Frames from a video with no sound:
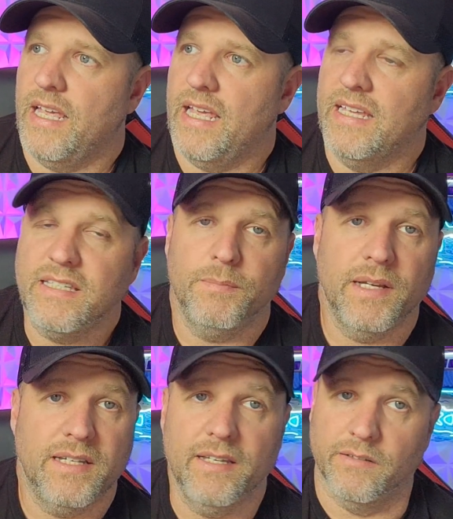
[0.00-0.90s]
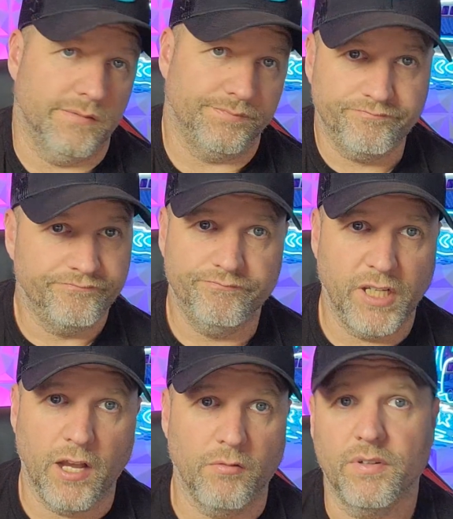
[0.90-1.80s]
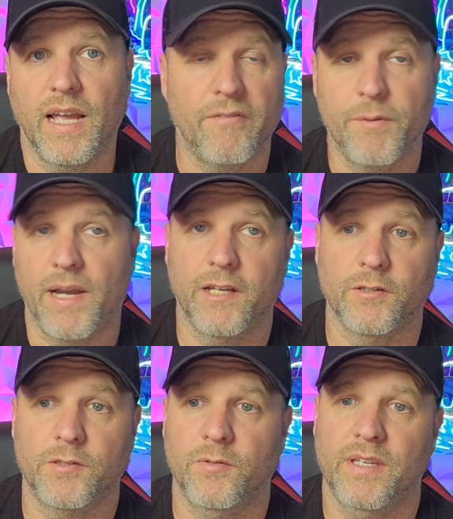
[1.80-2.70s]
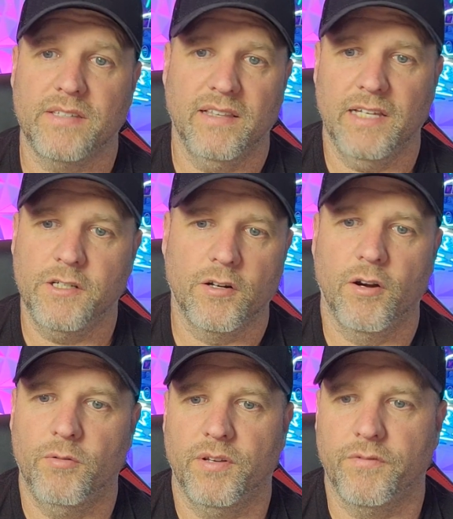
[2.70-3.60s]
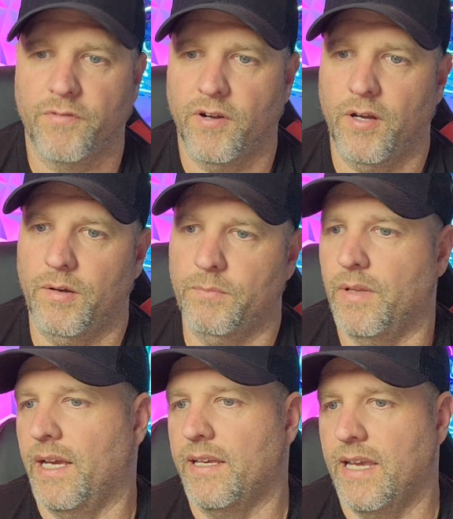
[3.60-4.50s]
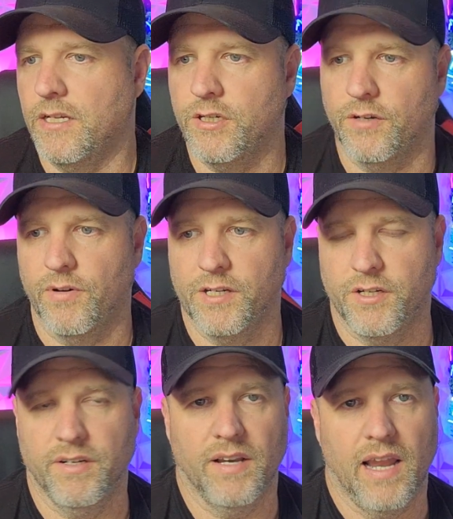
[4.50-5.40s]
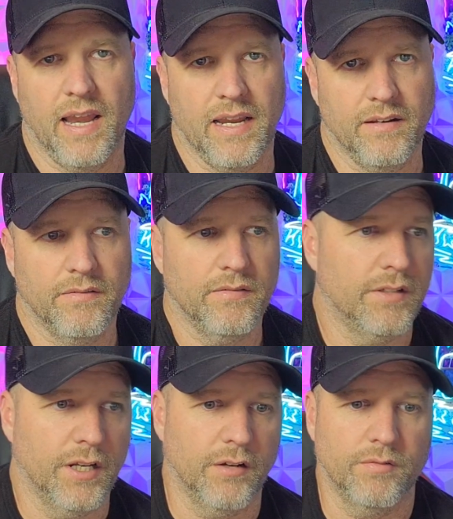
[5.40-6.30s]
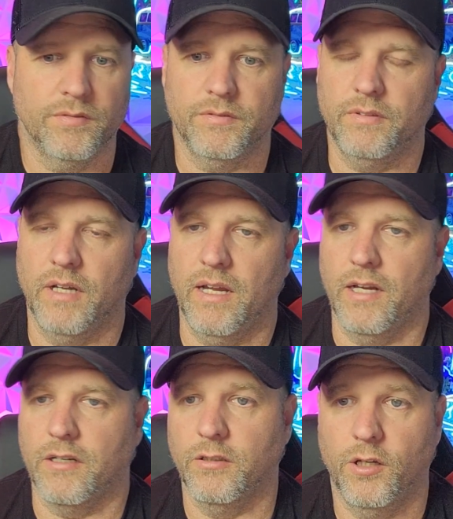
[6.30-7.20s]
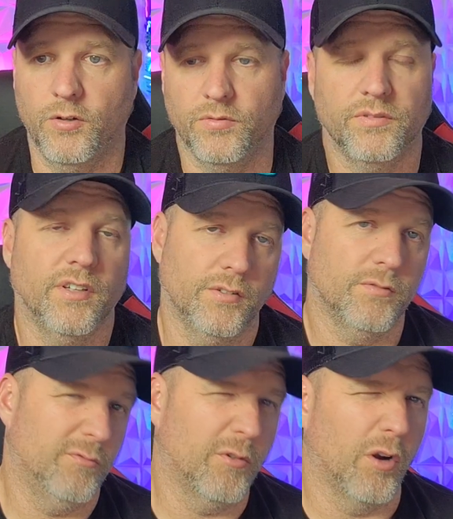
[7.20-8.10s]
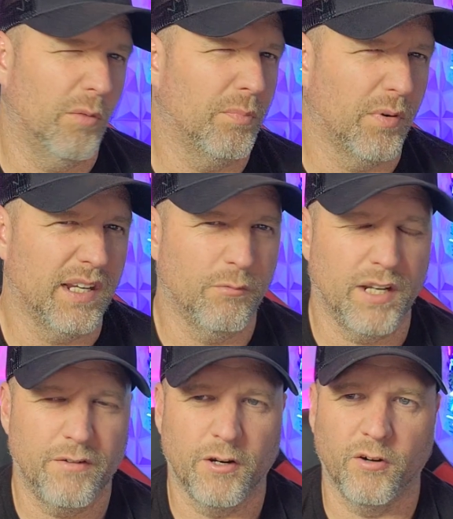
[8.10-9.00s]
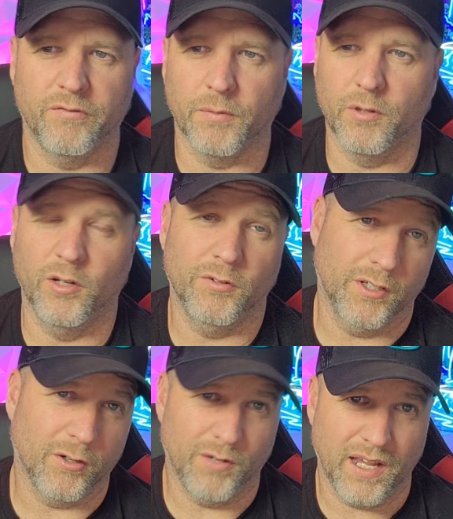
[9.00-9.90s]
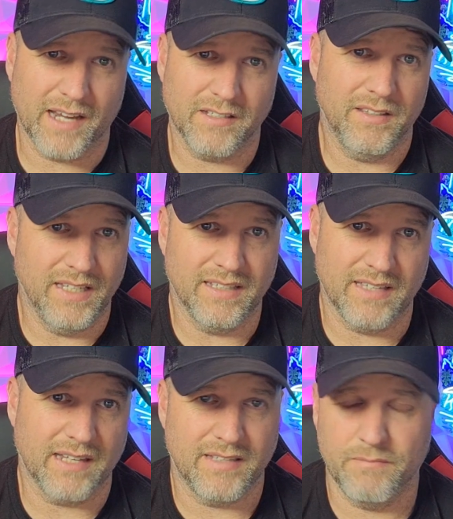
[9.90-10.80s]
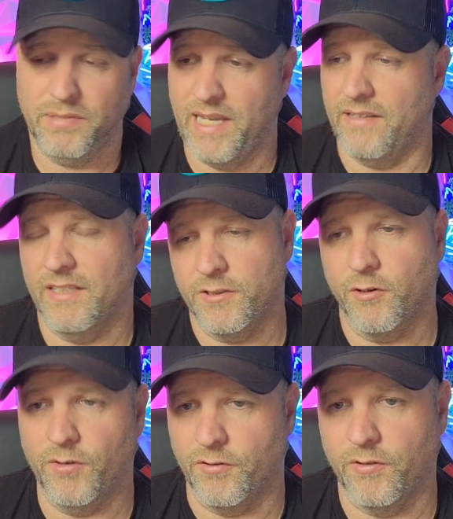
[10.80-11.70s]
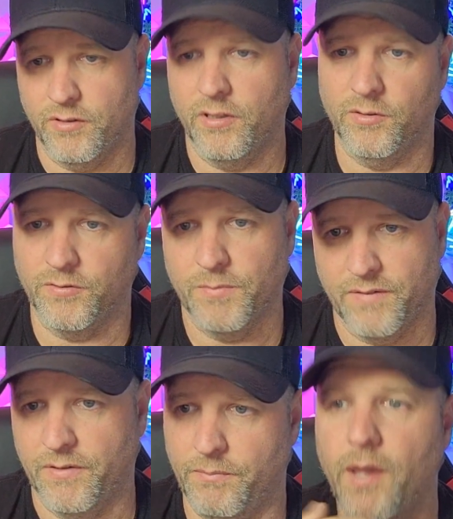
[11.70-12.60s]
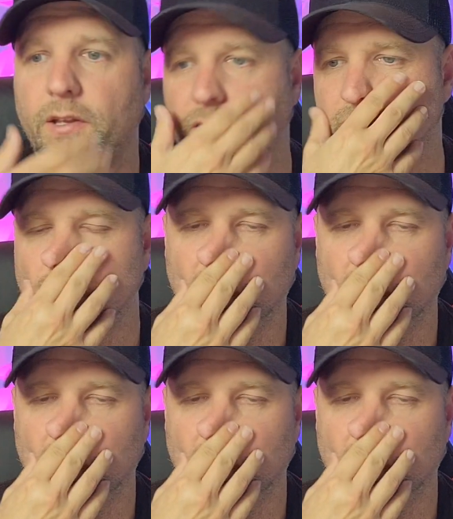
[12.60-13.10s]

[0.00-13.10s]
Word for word: Is it a big deal? No, everybody goes through this unless you're growing from like a generation eight, you know, uh, clone, those grow pretty. Whenever you're growing from clone, you're growing actually the exact same plant, unless you're growing clones from different mothers.